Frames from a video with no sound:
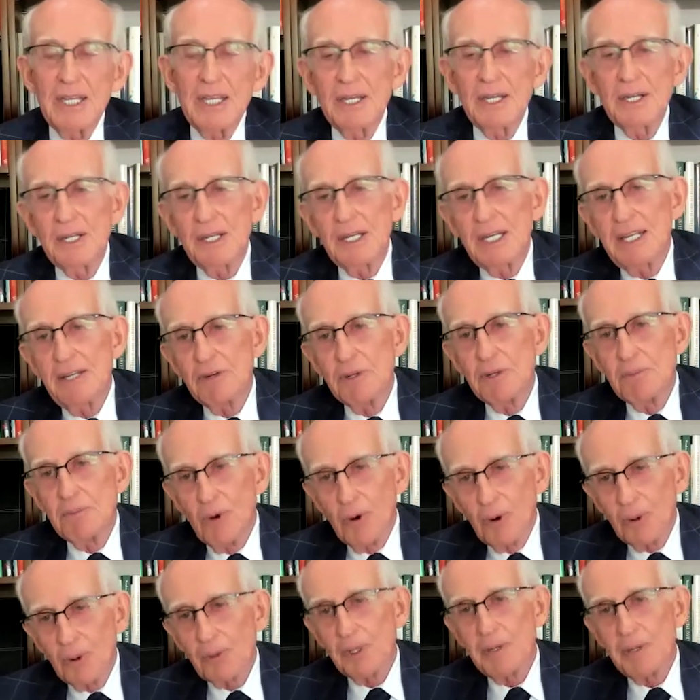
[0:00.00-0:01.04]
in an even
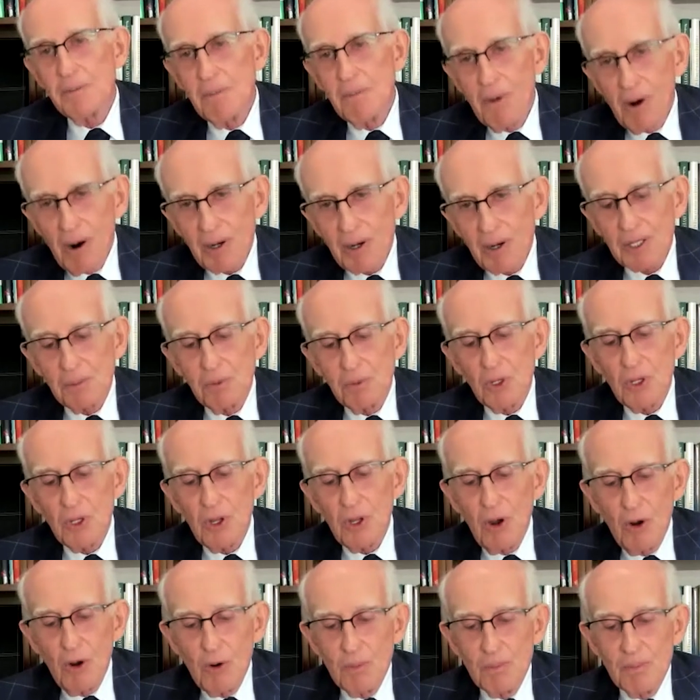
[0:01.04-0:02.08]
more remarkable
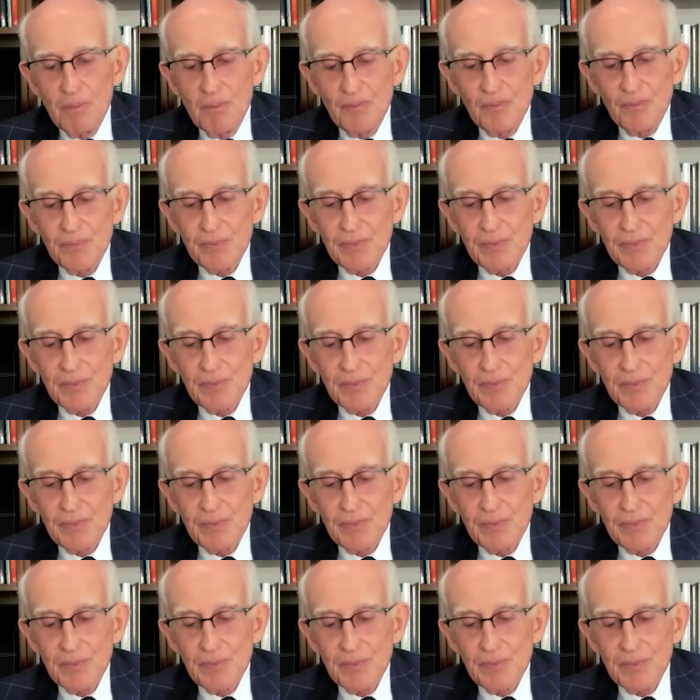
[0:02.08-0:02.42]
home.